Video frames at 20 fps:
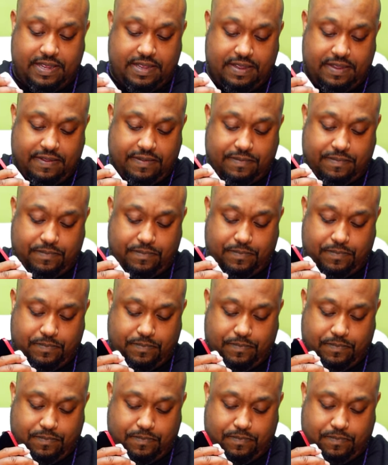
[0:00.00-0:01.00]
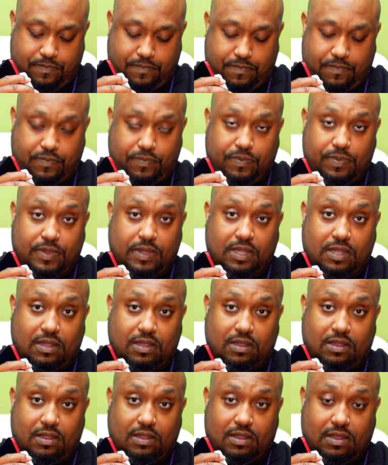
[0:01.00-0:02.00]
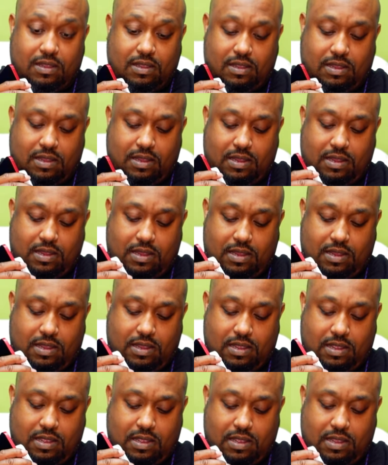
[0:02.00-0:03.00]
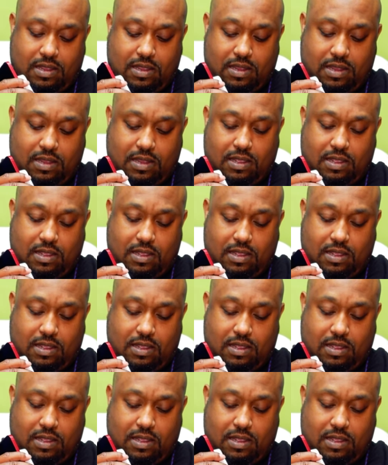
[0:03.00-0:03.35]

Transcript: [no speech]